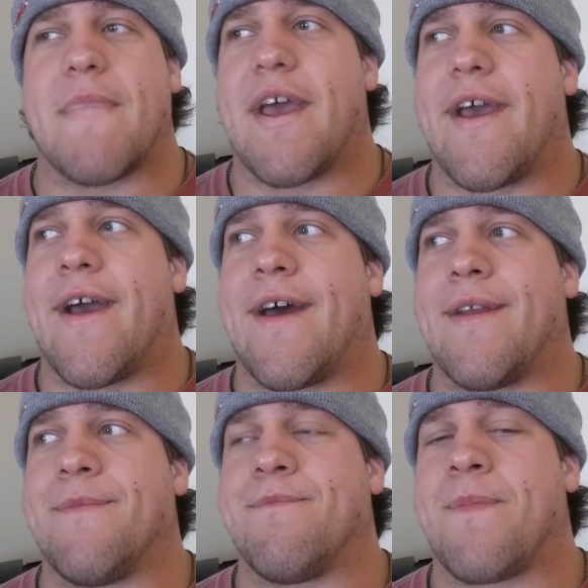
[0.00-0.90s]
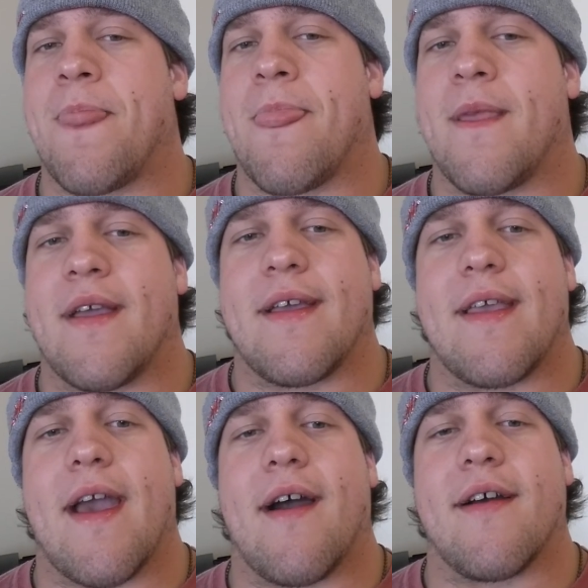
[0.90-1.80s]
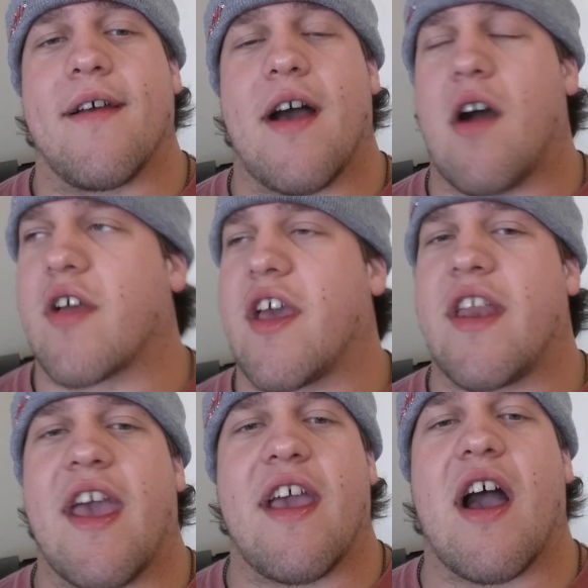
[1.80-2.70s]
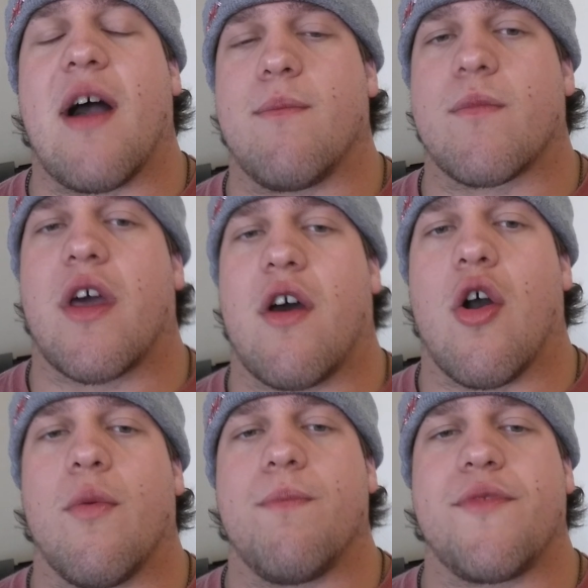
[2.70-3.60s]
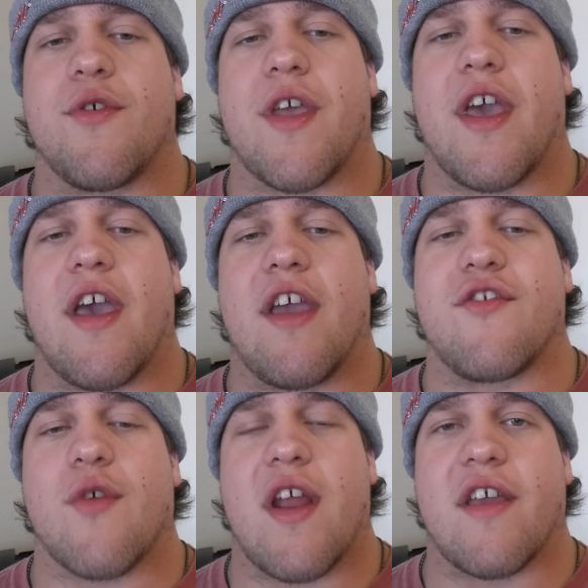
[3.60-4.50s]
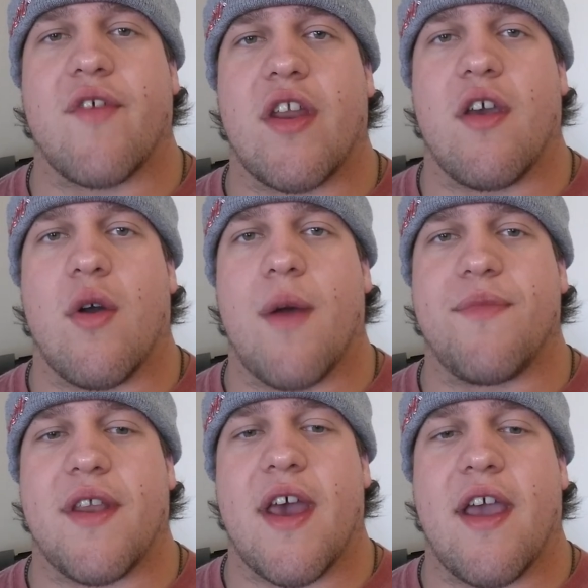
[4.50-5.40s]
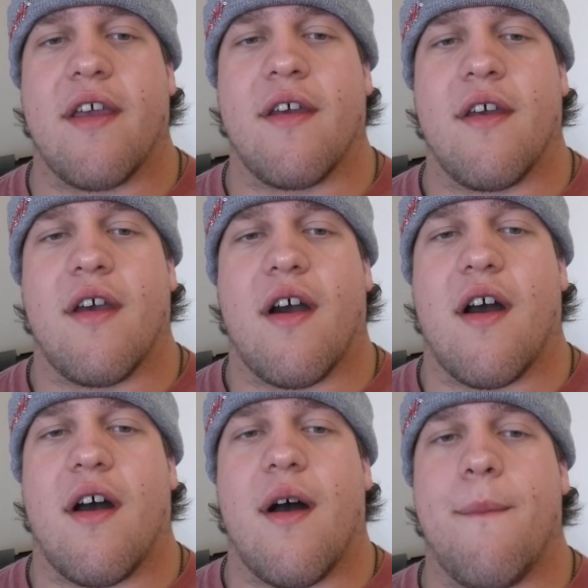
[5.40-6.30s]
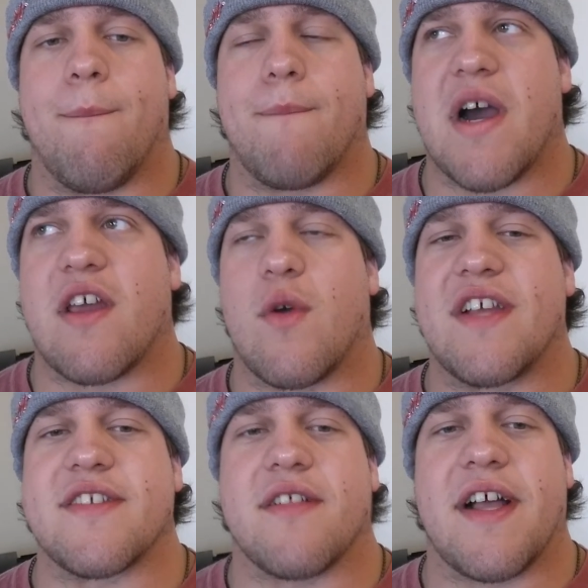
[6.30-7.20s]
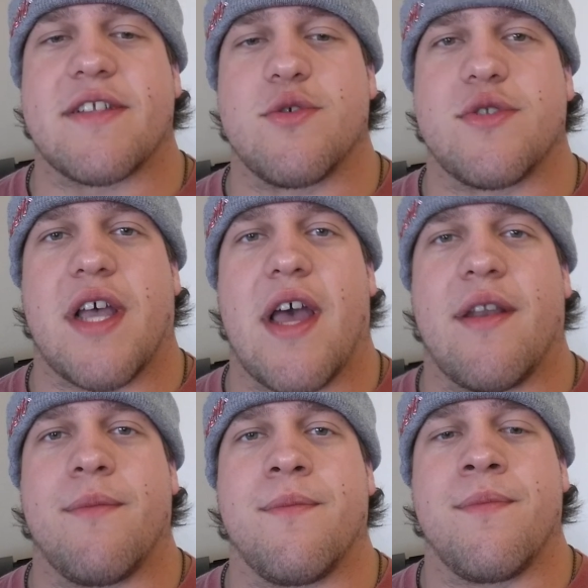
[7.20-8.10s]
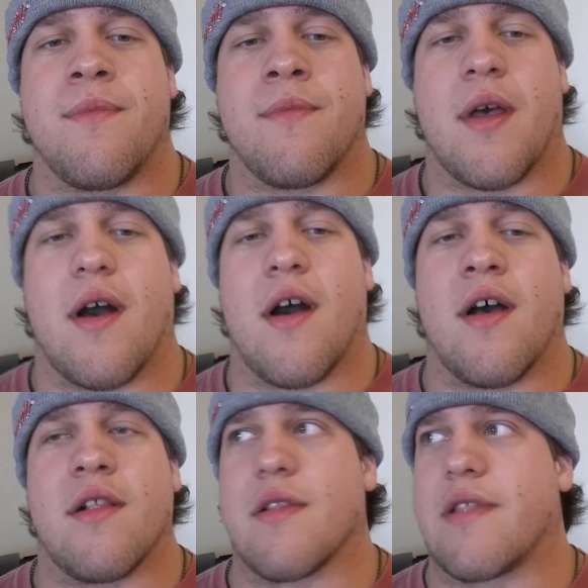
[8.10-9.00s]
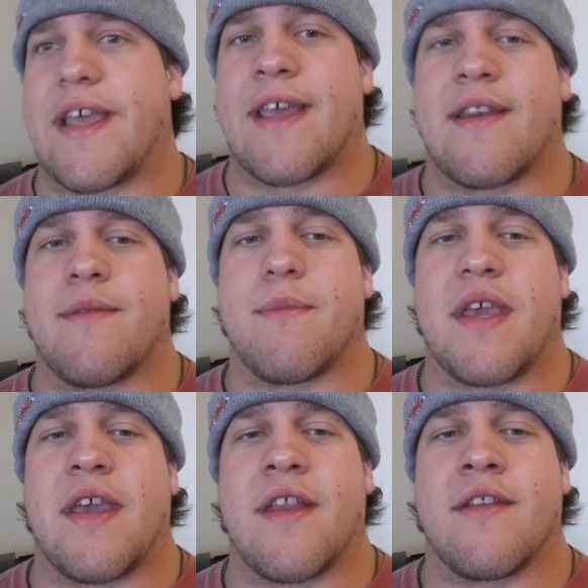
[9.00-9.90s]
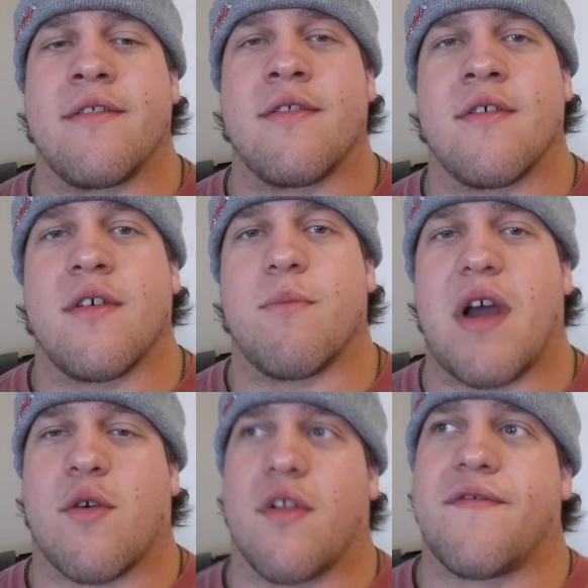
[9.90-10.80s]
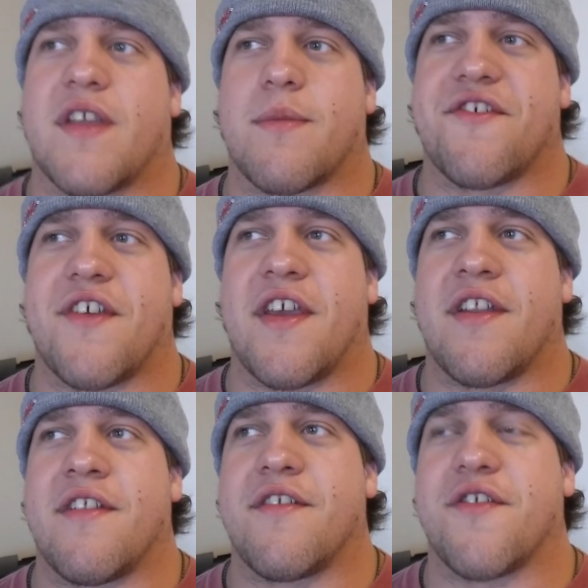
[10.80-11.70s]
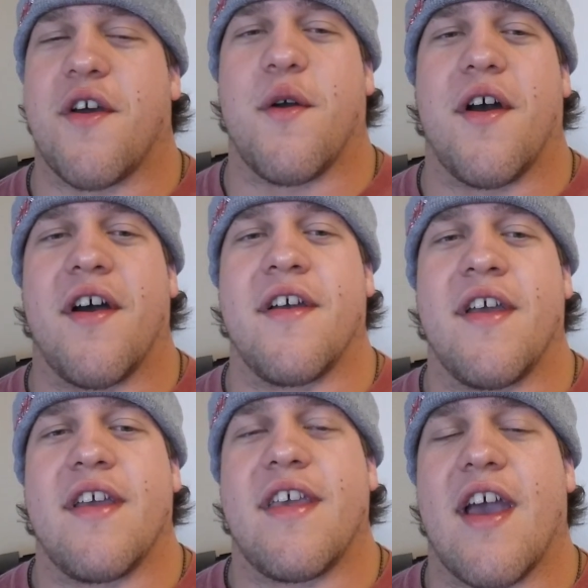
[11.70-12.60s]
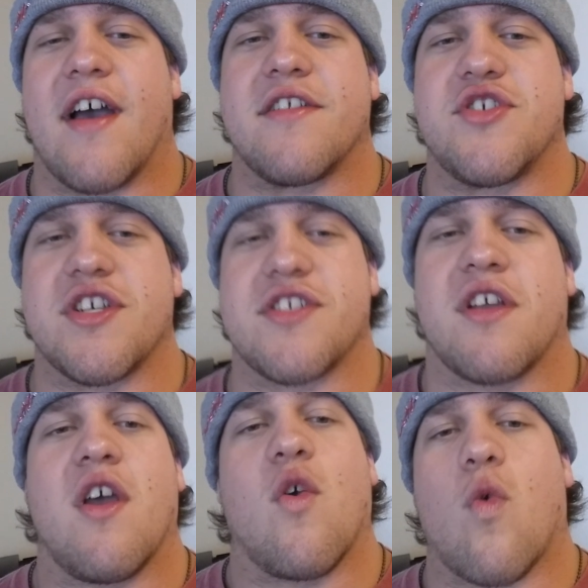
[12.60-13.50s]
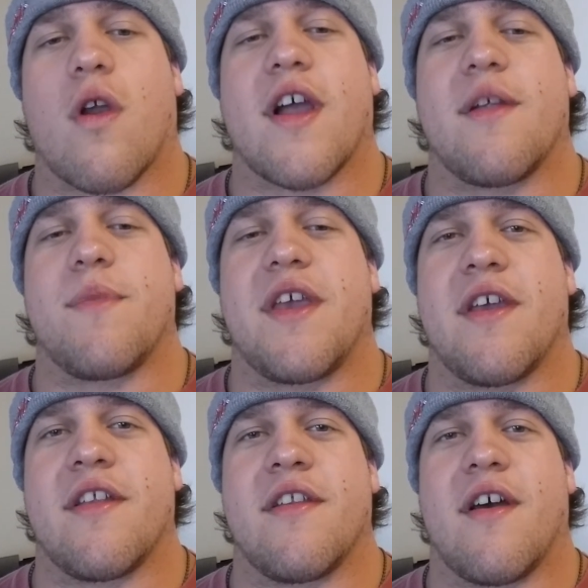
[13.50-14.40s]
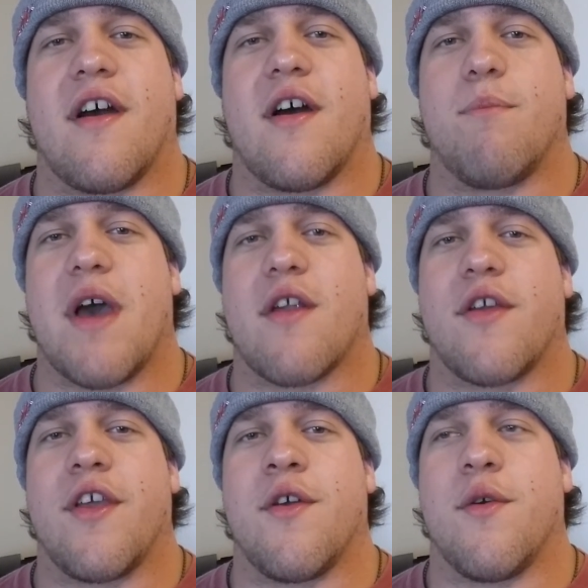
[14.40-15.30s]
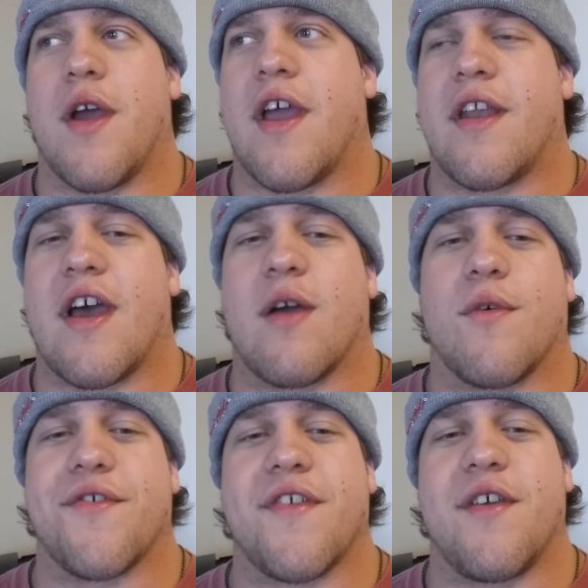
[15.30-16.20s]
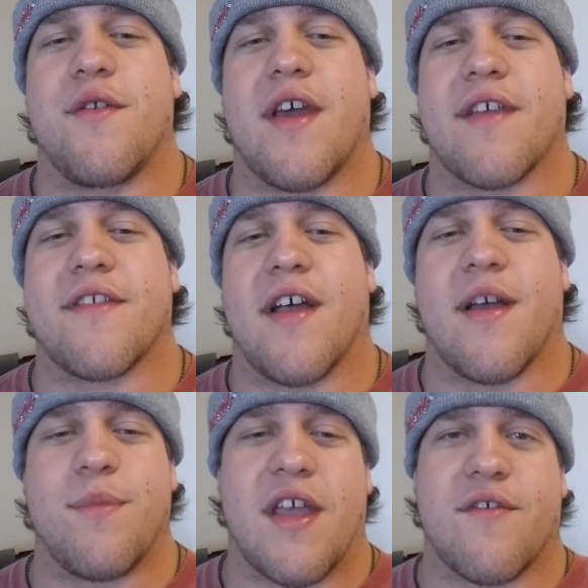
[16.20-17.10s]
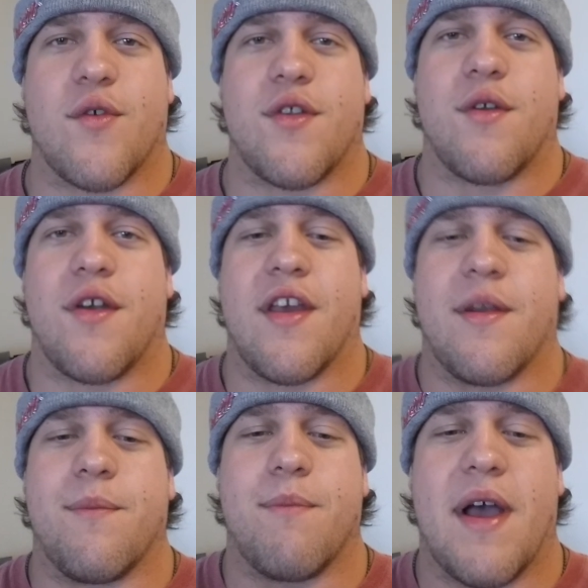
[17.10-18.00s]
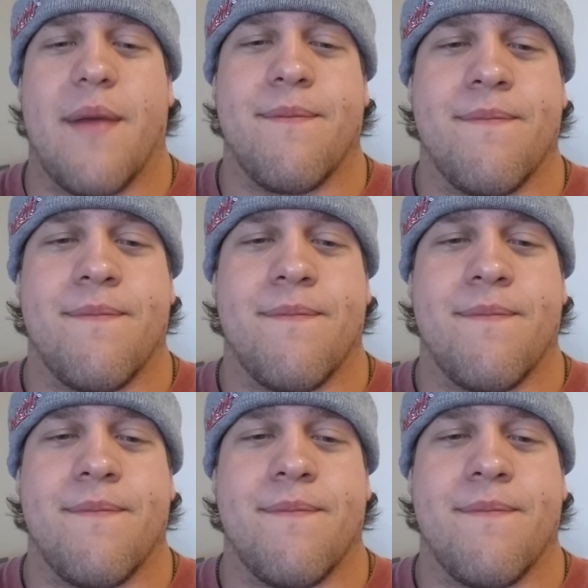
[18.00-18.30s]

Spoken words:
And yeah, I'm gonna hope to get a training video up today. Body weight's at like 210, lean, mean, powerlifting machine. So yeah, just work on being a better you, and I will see you next time. Thanks for tuning in. Bye.